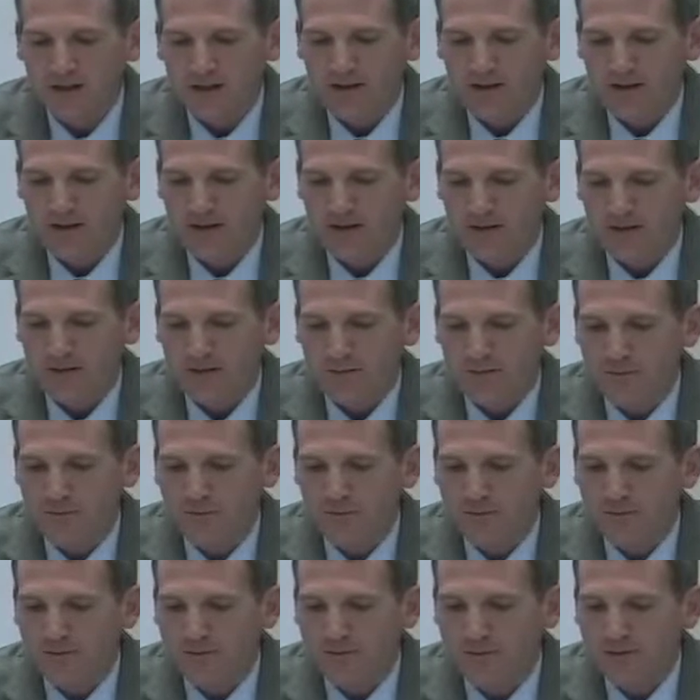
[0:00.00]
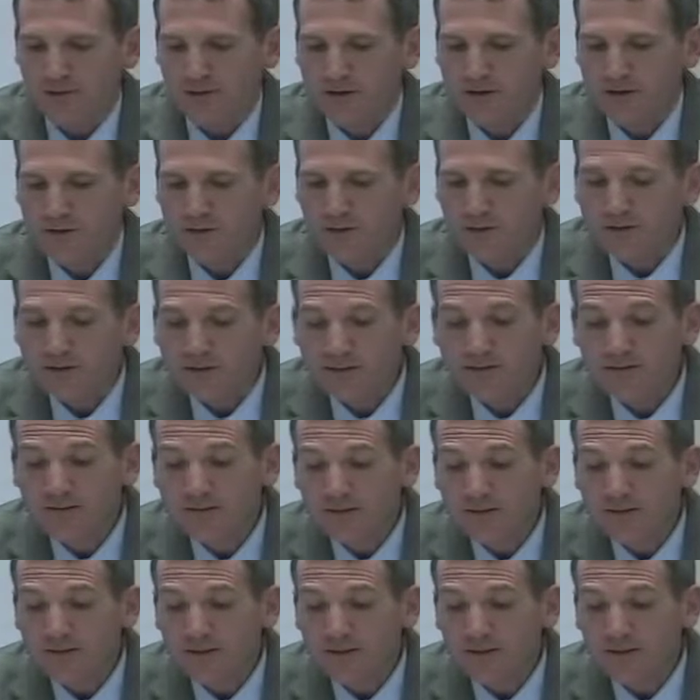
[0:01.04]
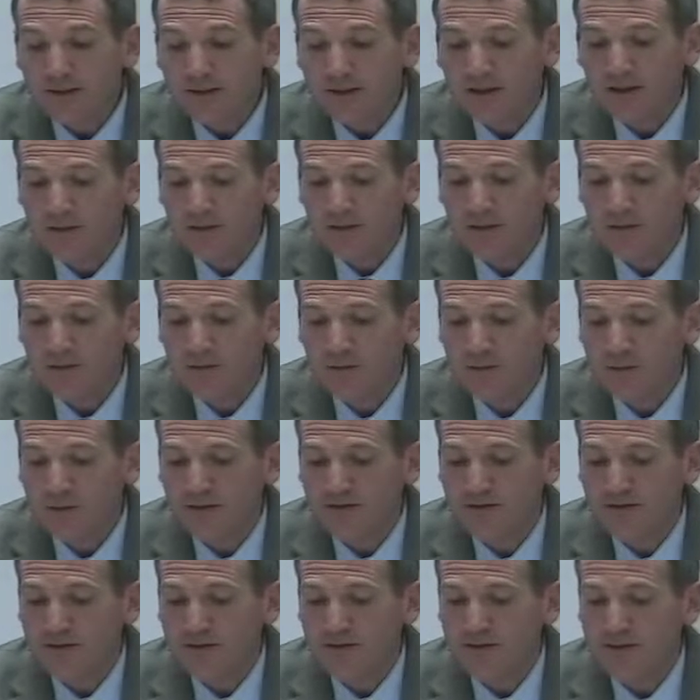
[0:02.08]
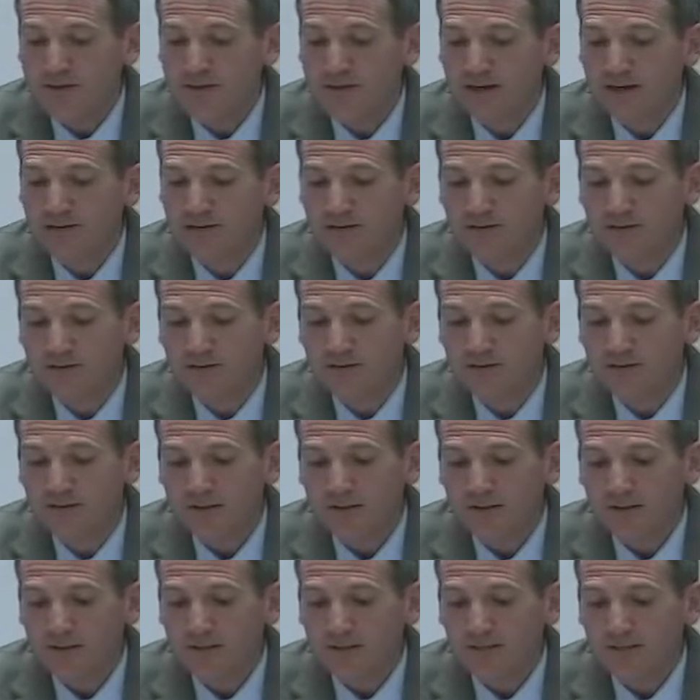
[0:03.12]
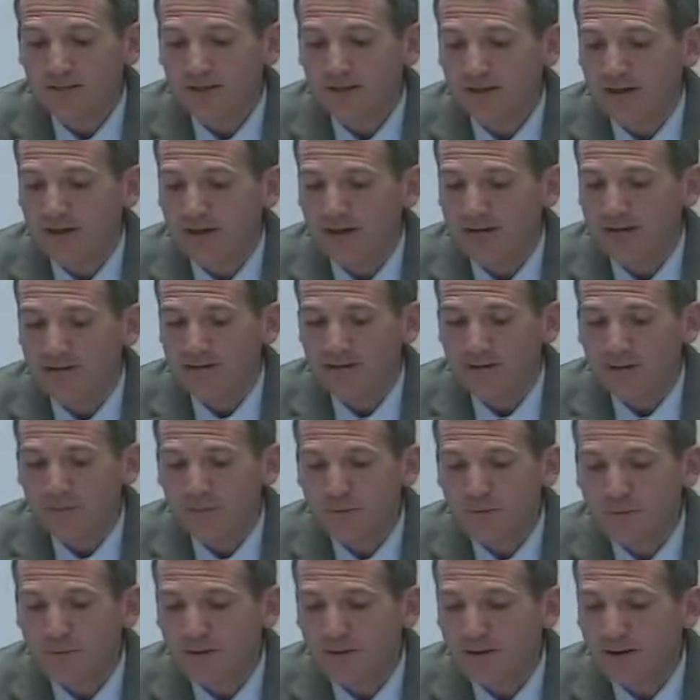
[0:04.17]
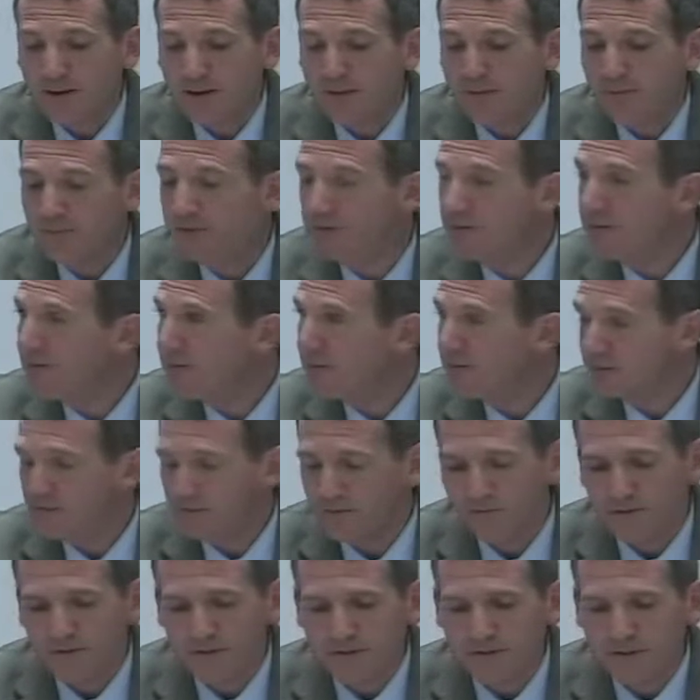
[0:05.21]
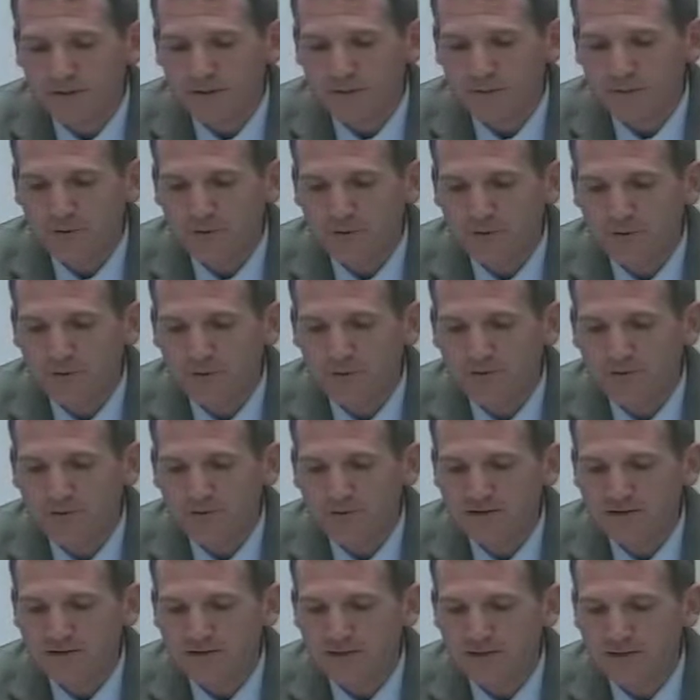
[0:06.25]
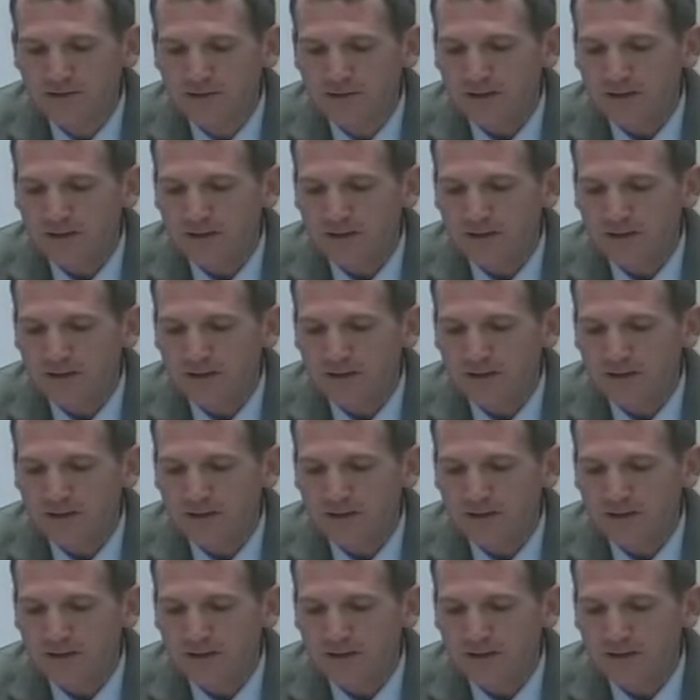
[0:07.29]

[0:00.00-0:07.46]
Uh, we want to increase in special education, the ASD program and the alternative learning program teacher.